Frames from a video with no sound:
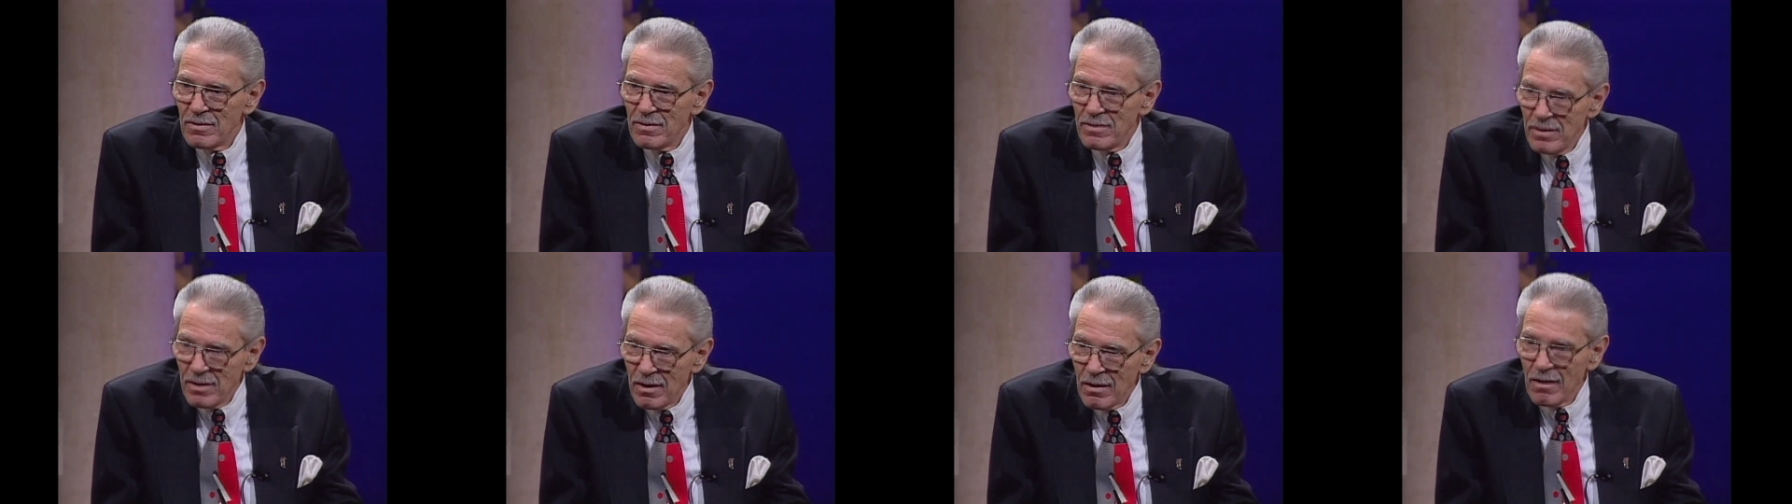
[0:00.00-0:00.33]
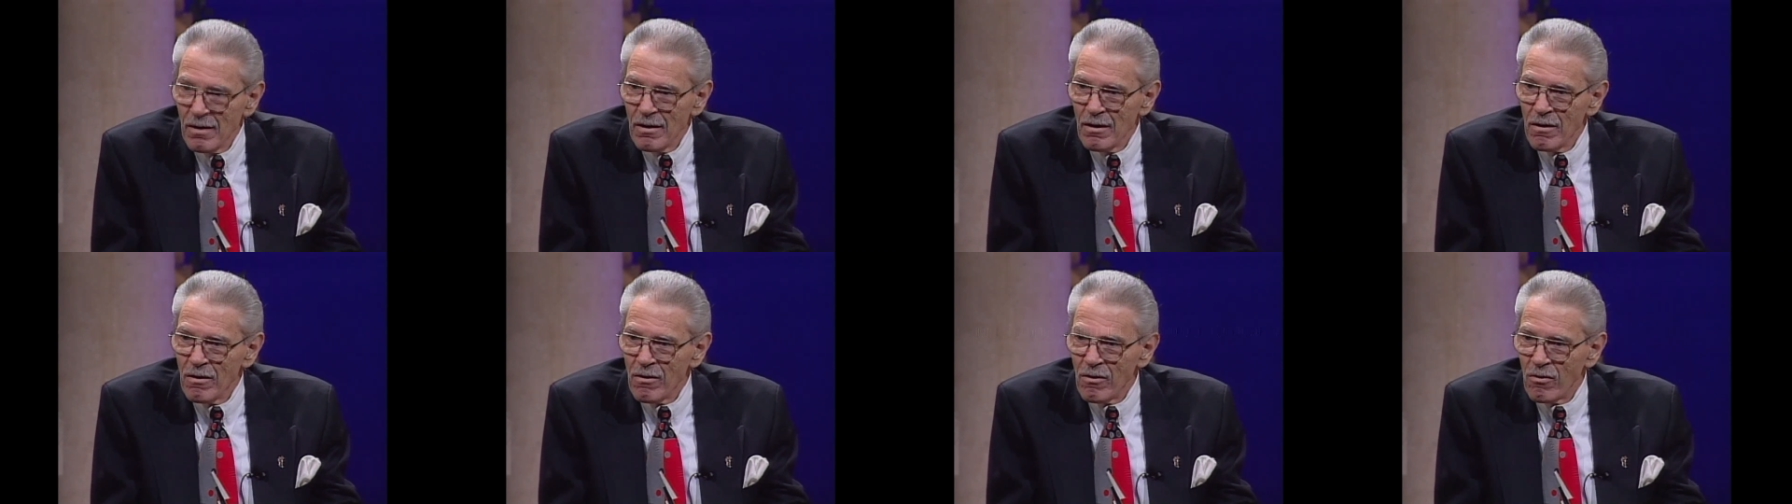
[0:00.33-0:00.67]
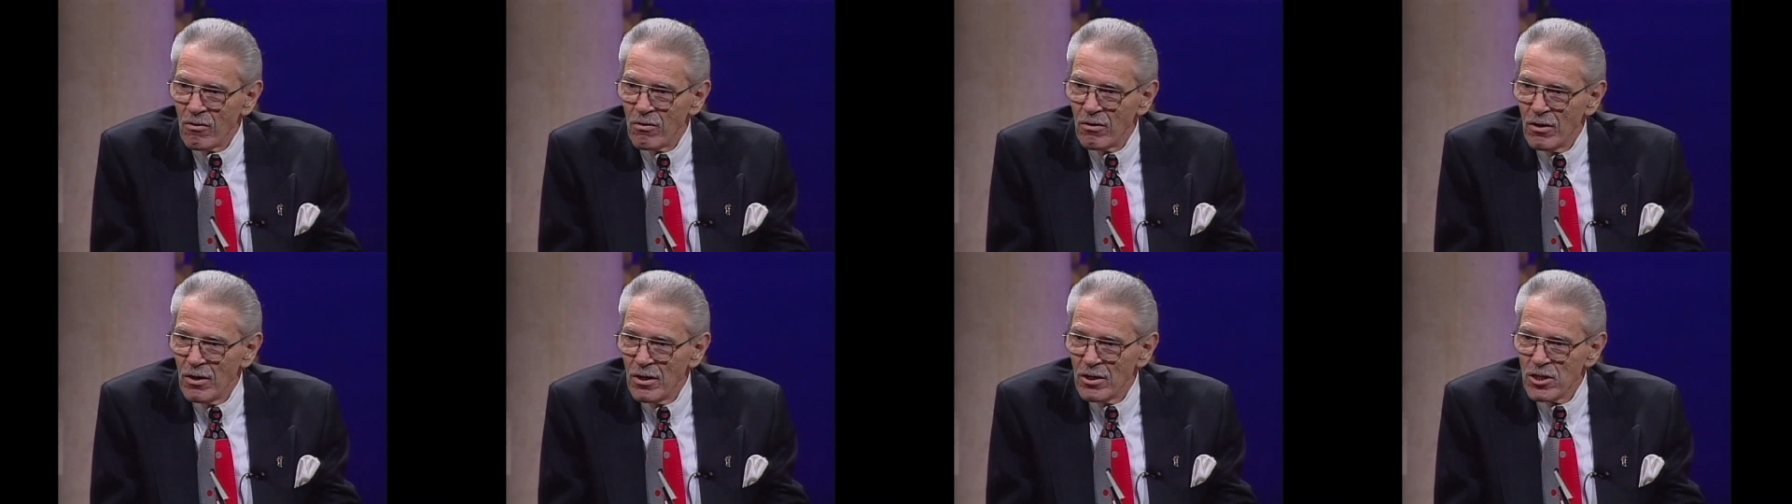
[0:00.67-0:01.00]
No.
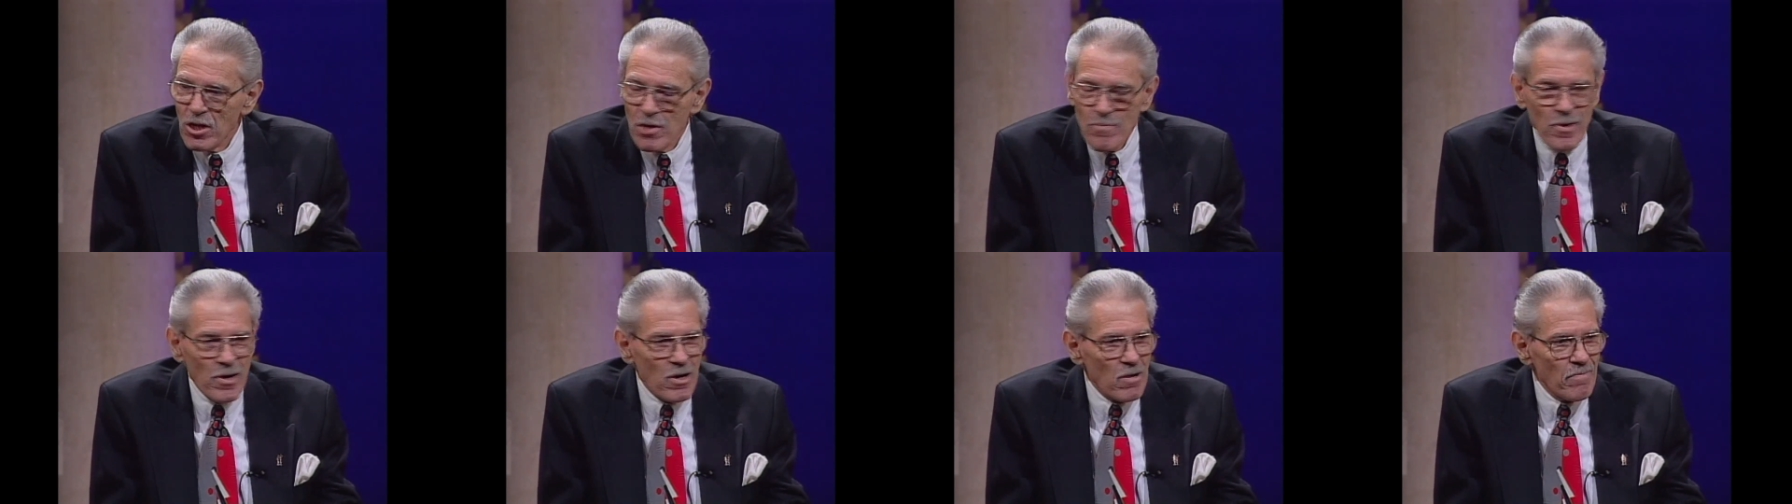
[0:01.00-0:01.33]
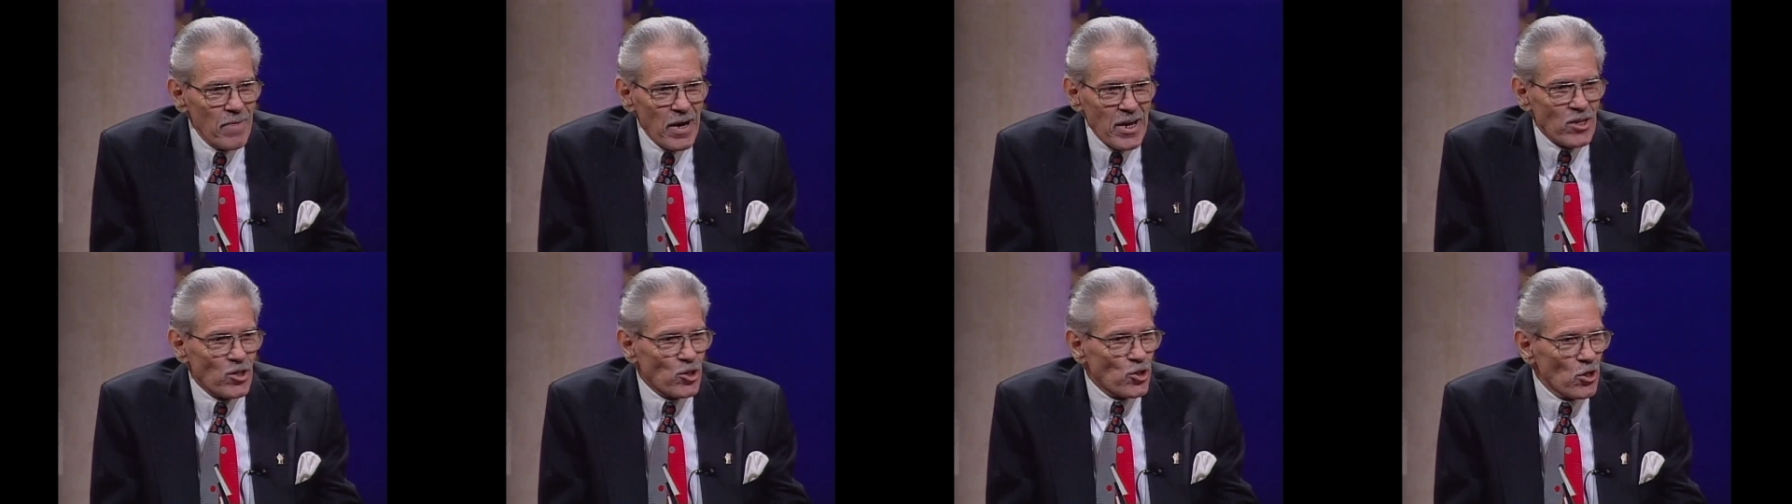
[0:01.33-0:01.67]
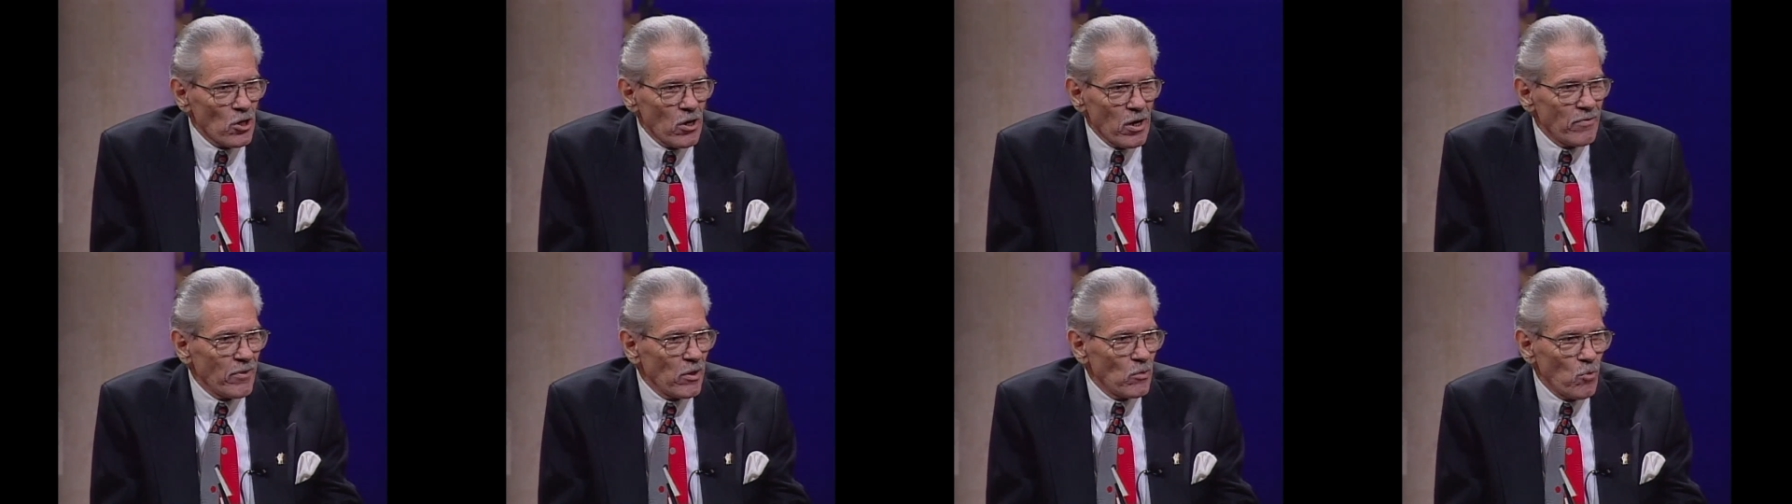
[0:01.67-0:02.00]
You better make sure
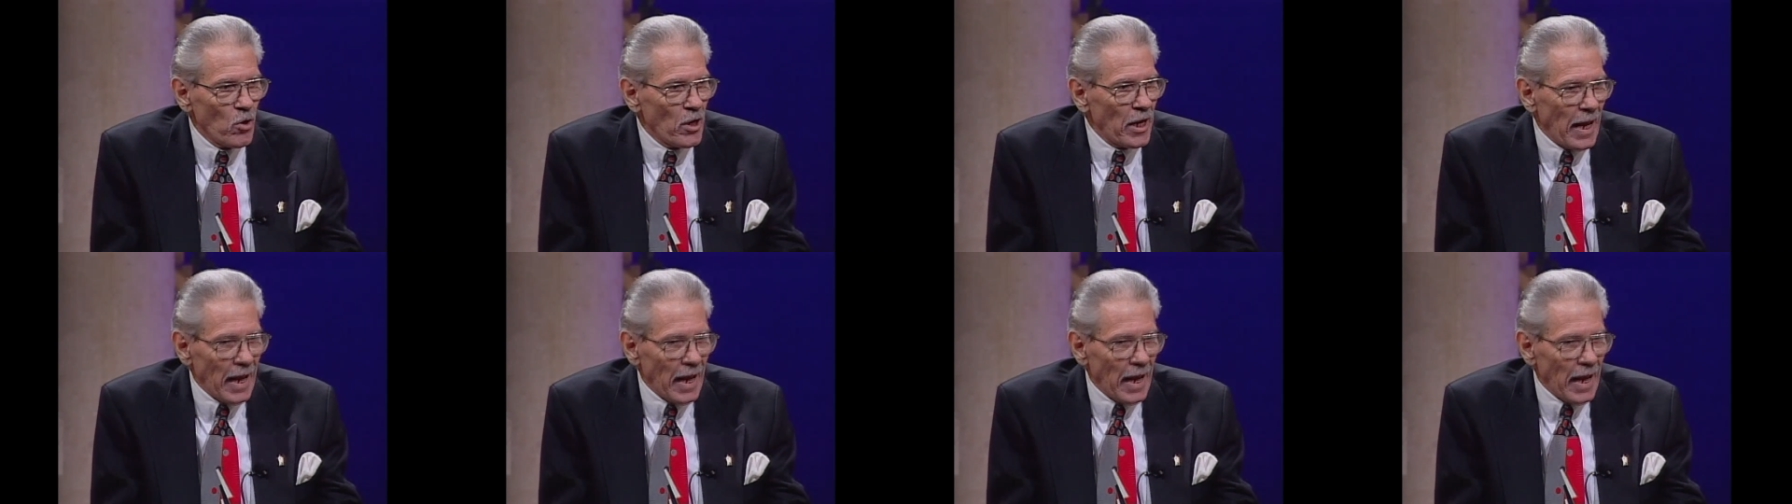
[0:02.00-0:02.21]
everyone